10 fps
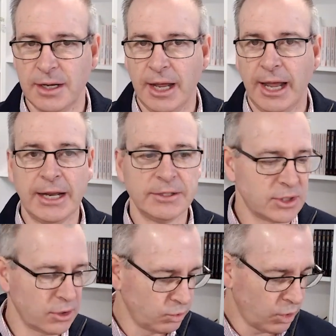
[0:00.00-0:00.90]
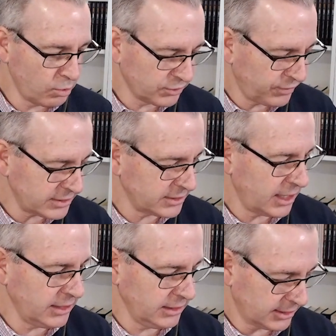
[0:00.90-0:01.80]
And so what was
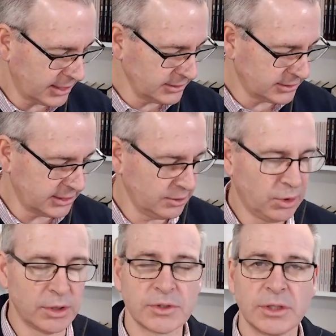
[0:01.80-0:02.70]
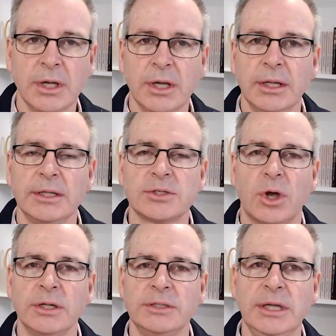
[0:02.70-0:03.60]
fascinating in the case study was this
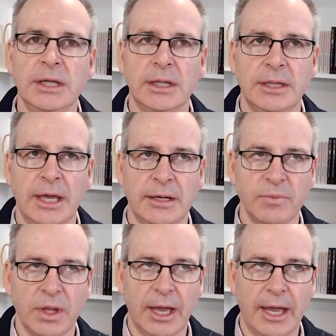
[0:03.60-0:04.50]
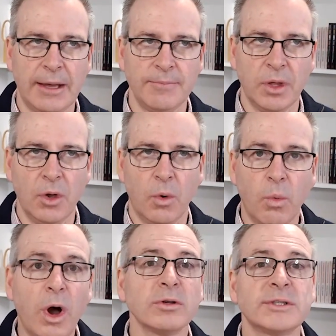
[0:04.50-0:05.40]
idea that
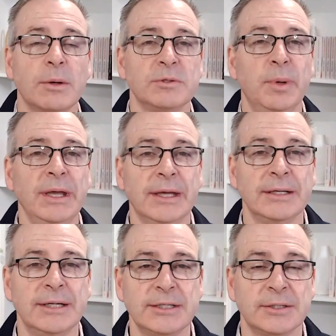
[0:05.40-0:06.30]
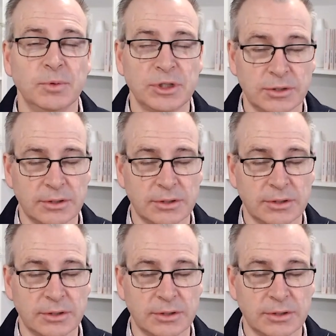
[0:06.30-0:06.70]
whilst that was being contested, which